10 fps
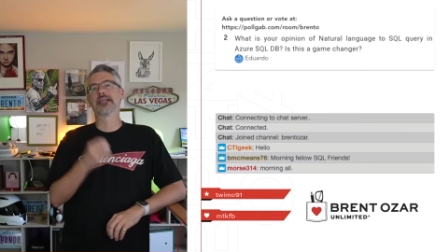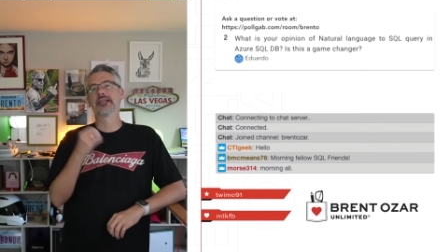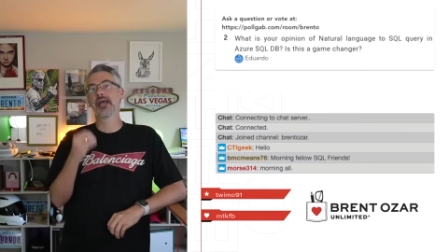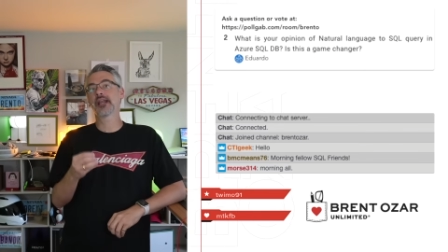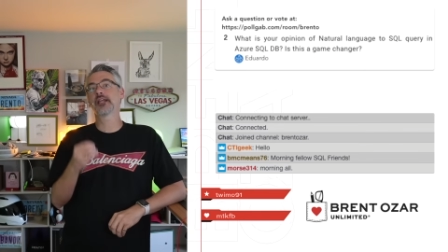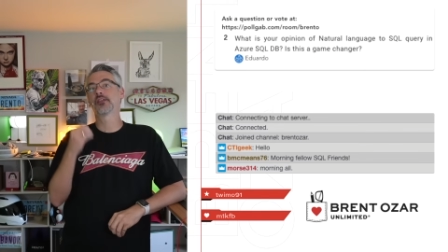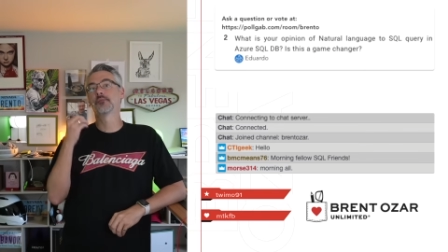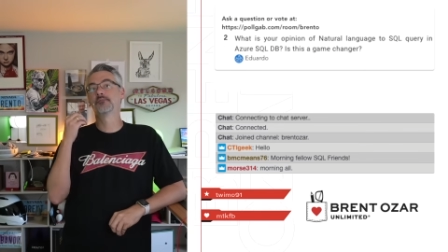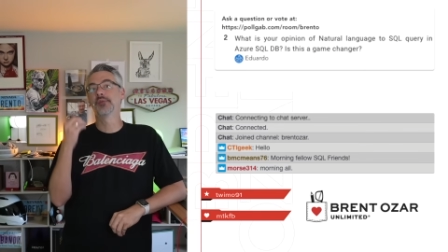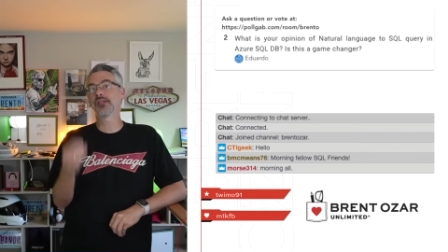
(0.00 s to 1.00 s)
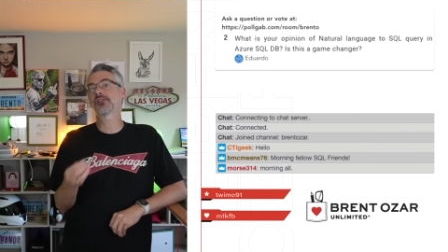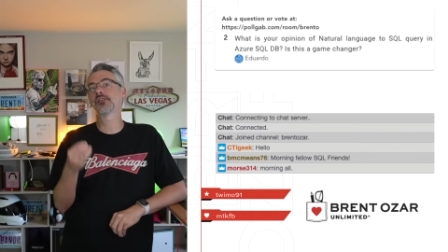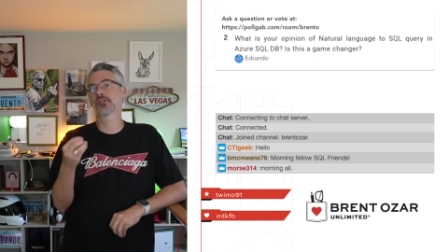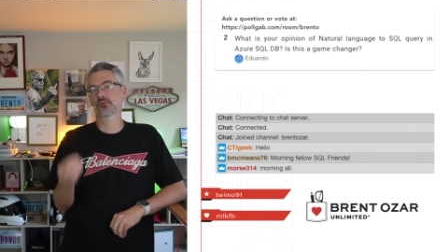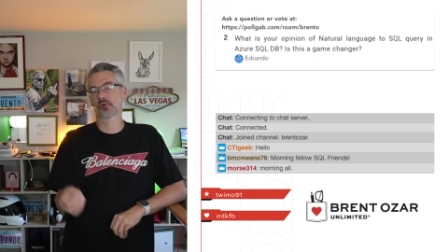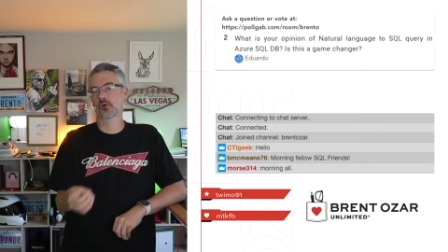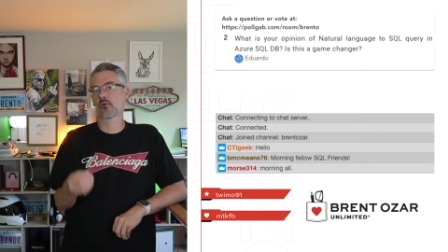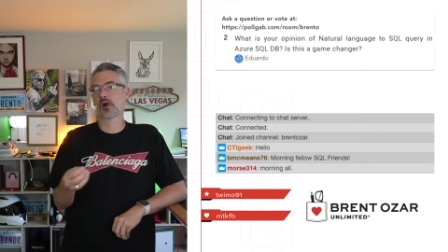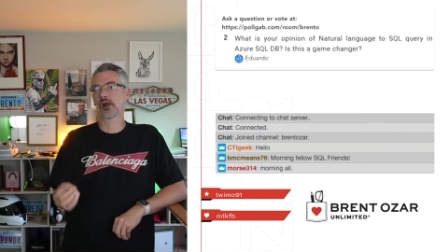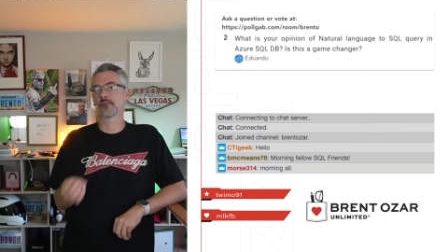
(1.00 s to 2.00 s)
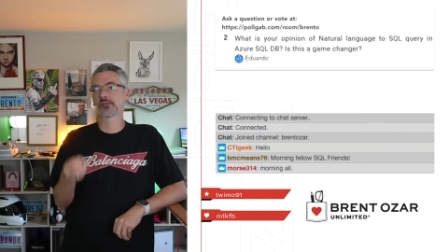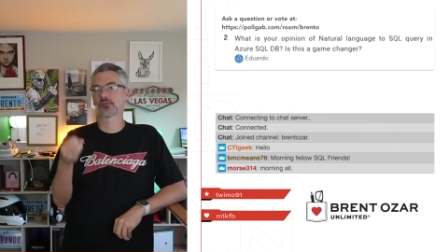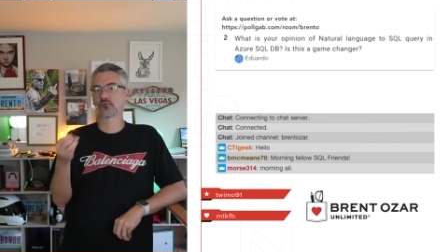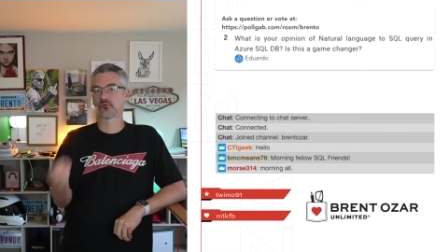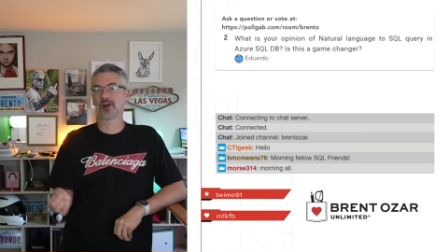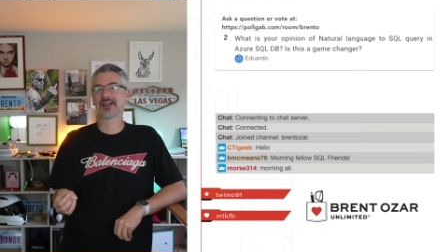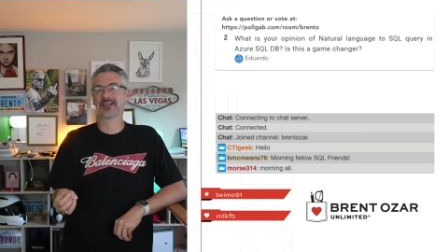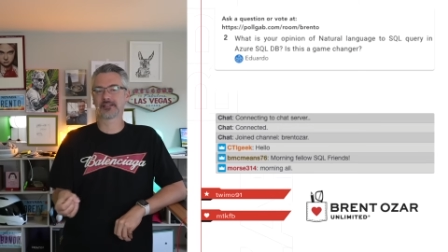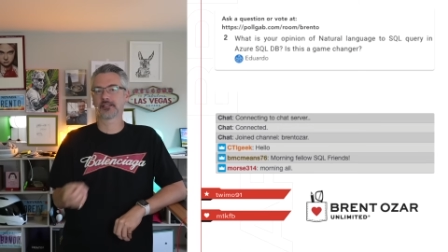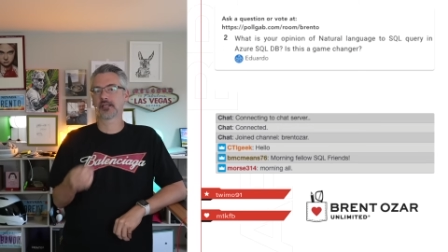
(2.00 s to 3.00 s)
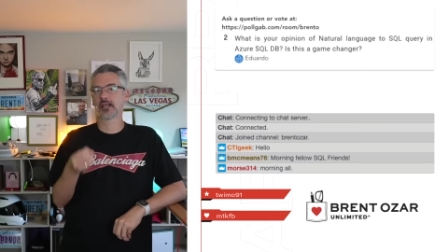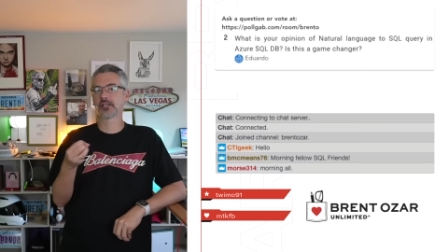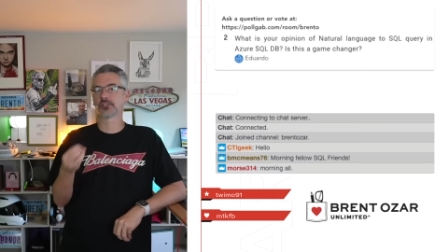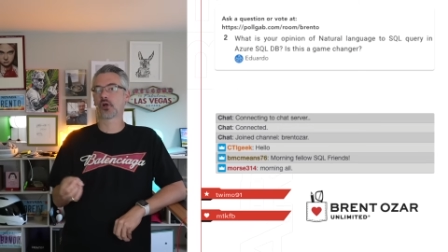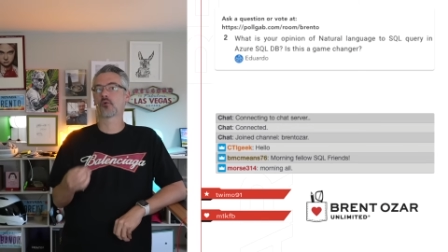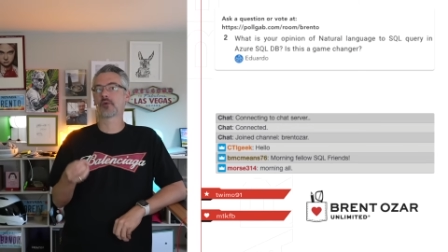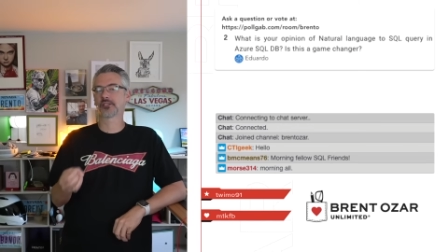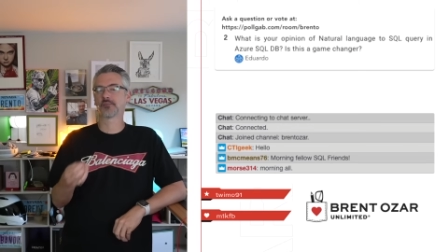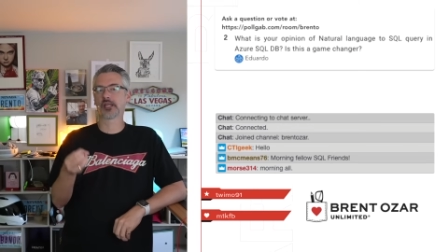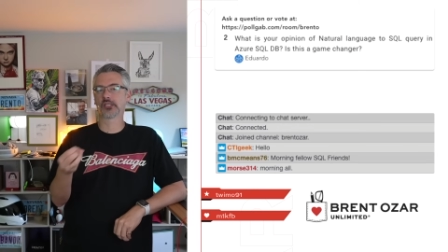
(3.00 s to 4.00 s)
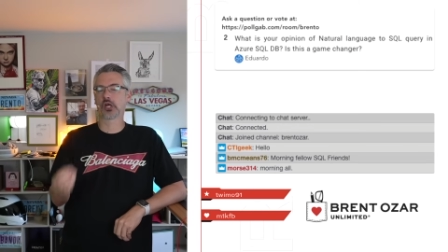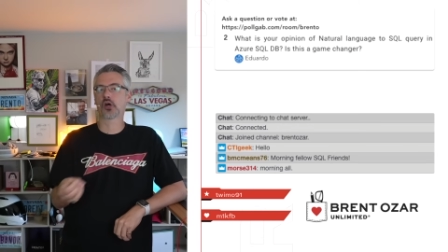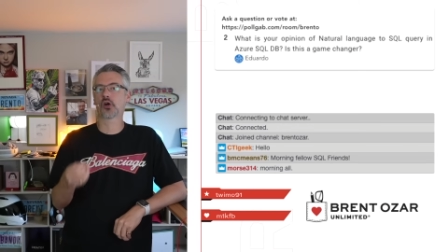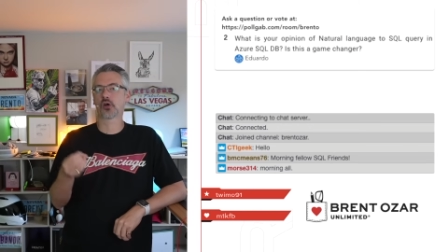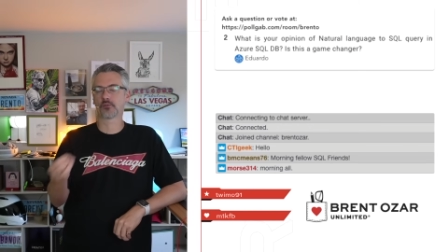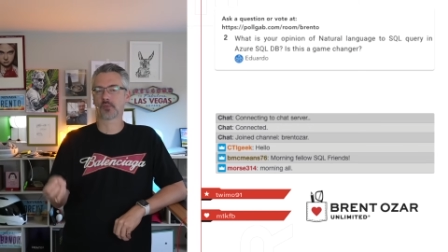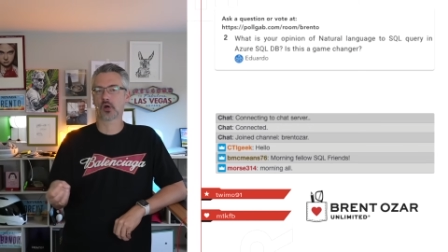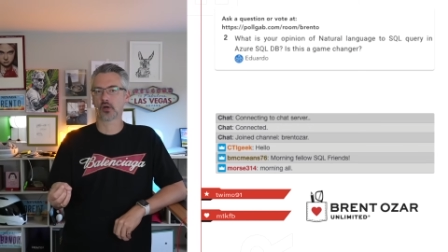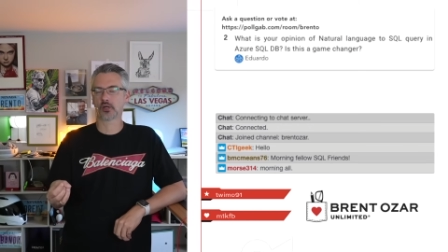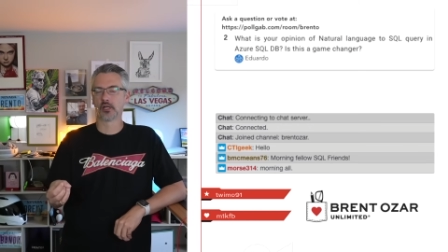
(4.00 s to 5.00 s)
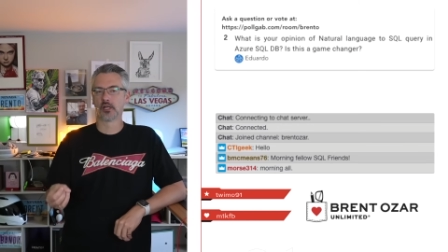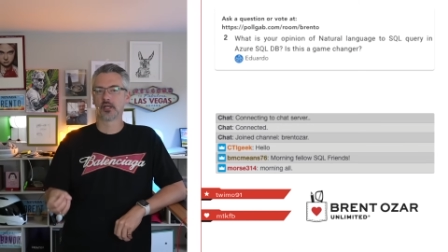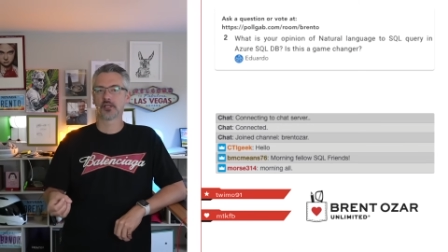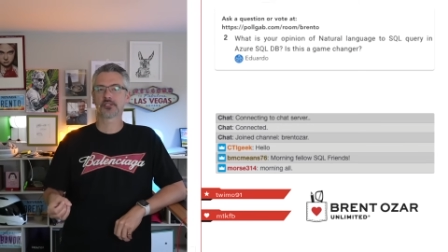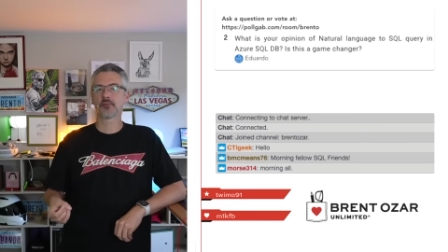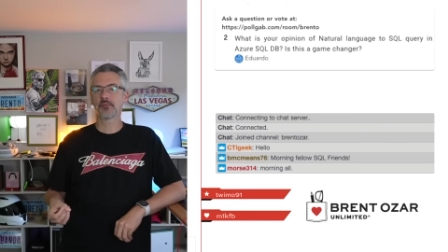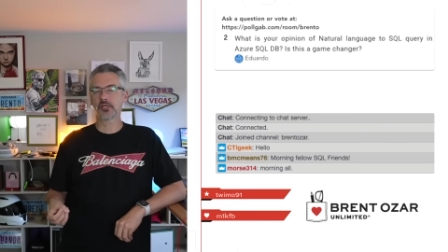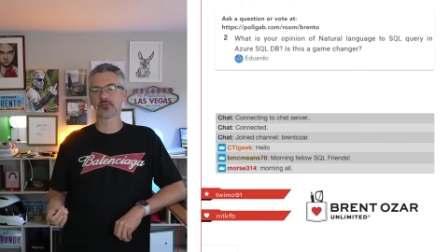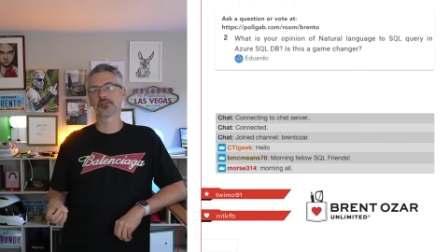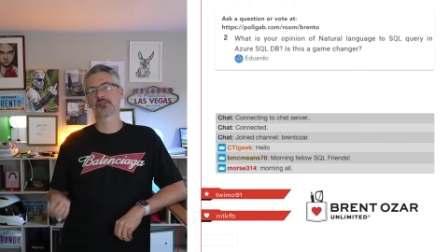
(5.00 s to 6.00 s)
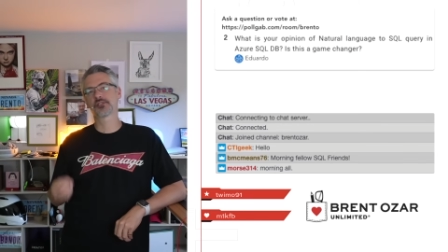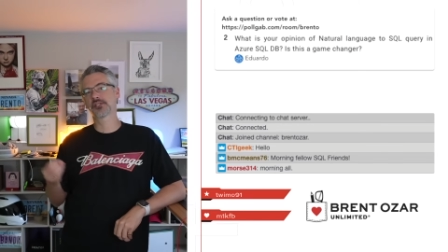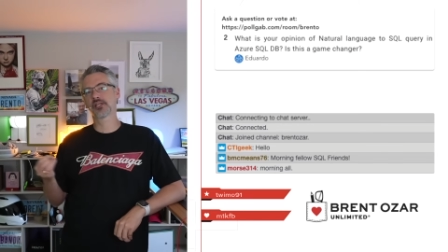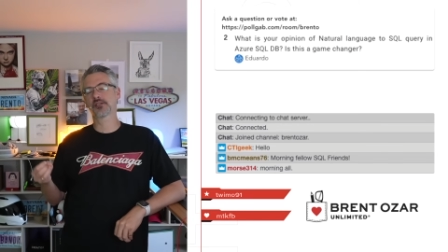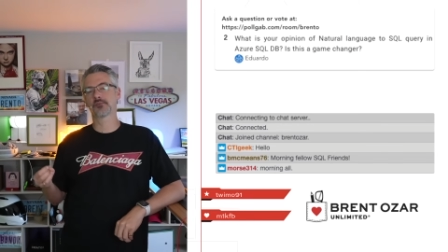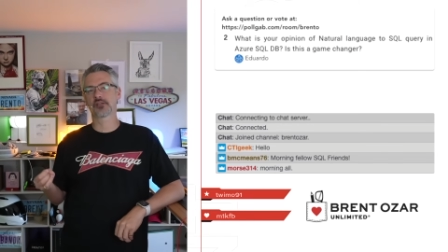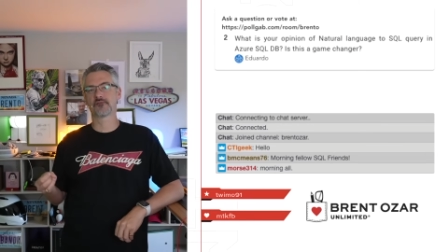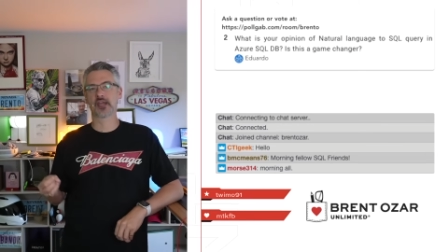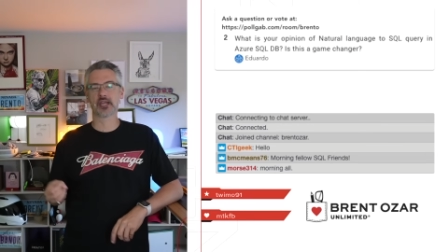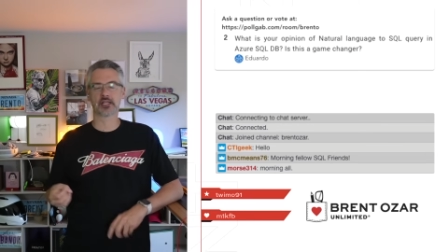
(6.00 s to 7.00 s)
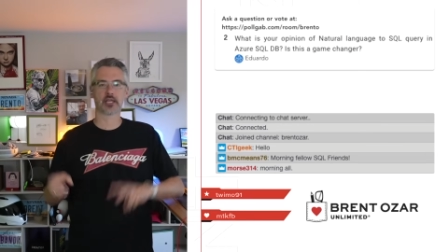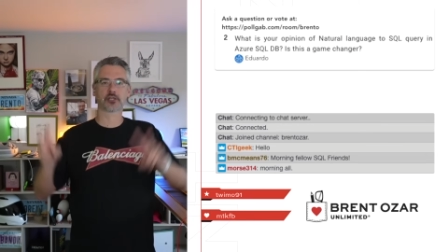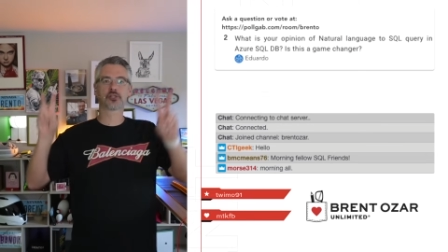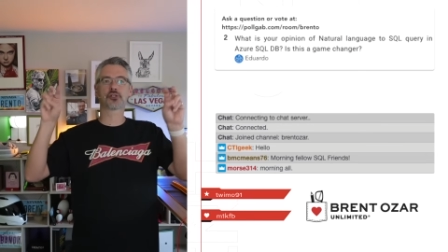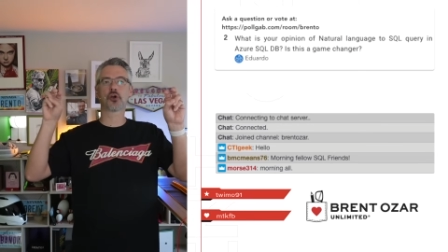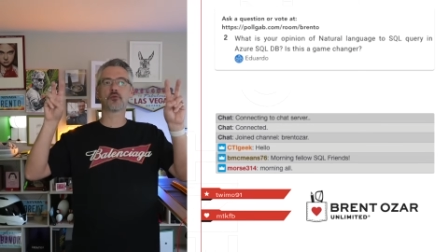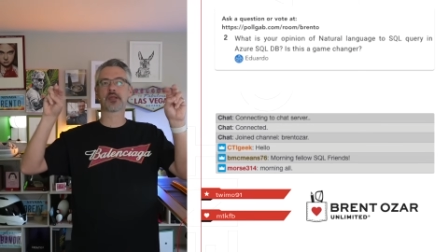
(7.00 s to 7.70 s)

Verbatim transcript: Getting the business requirements right has always been the hard part. Somebody will say something vague like, show me